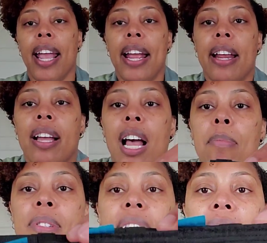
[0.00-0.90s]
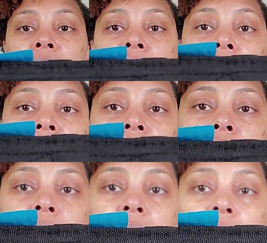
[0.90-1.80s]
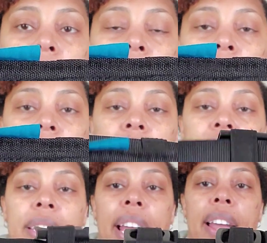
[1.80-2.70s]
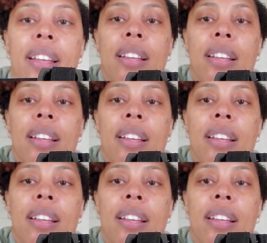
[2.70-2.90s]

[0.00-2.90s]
And it comes in a case. Look at that.